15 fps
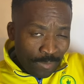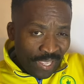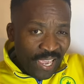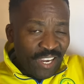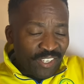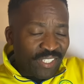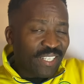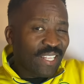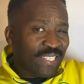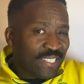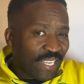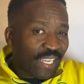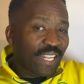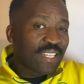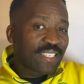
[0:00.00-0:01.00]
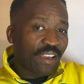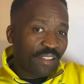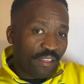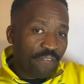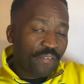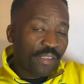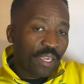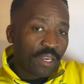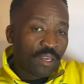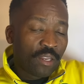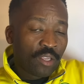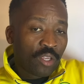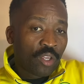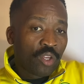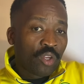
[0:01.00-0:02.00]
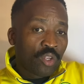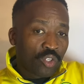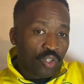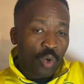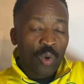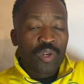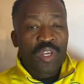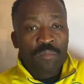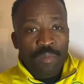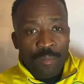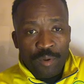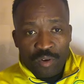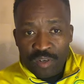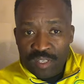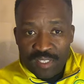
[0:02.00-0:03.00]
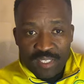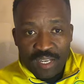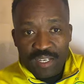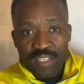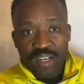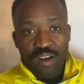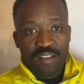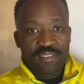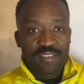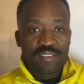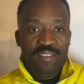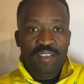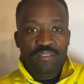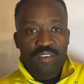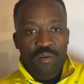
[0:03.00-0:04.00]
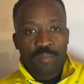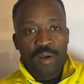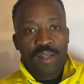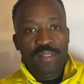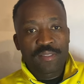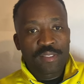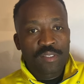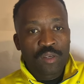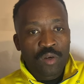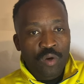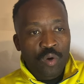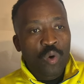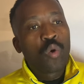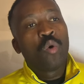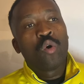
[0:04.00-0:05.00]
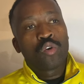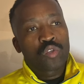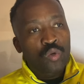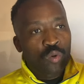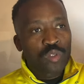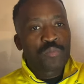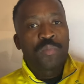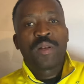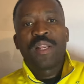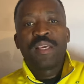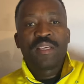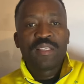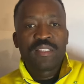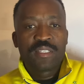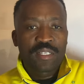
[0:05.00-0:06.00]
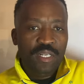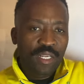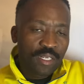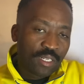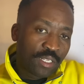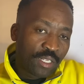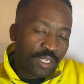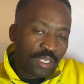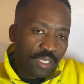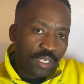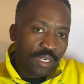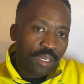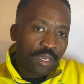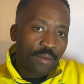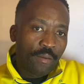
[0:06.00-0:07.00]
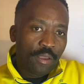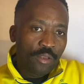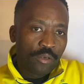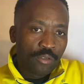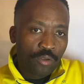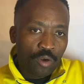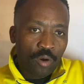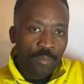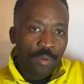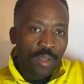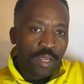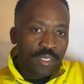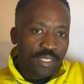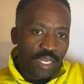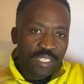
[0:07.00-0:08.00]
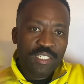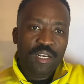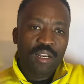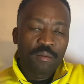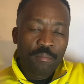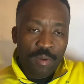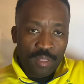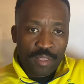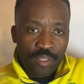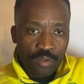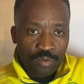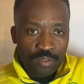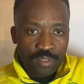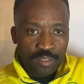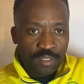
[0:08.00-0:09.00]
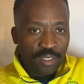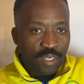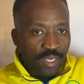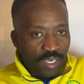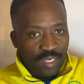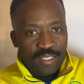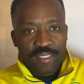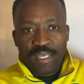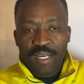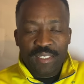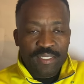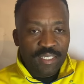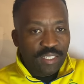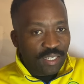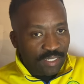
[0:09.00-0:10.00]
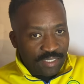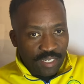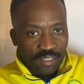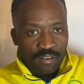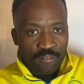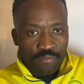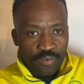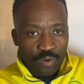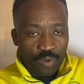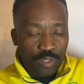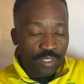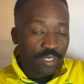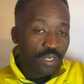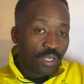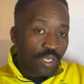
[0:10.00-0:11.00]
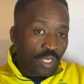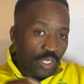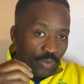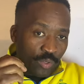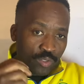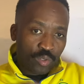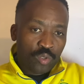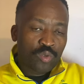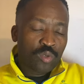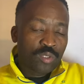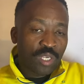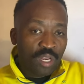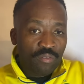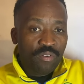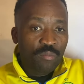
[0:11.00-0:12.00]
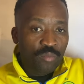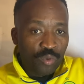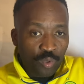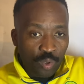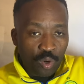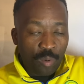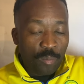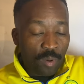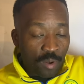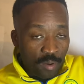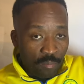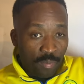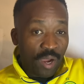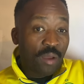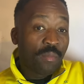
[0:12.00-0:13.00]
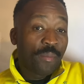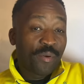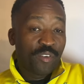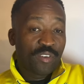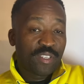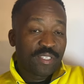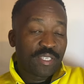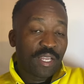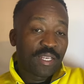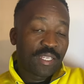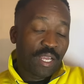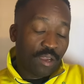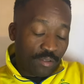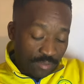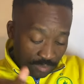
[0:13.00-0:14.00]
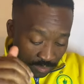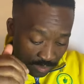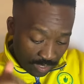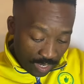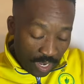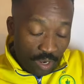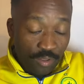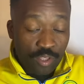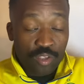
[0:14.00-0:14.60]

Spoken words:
actually the second South African joining Mamelodi Sundowns in 7 months, who also was playing his trade in Europe. Tashrik Matthews, exciting attacking forward. He was also signed from Europe by Mamelodi Sundowns. Now, the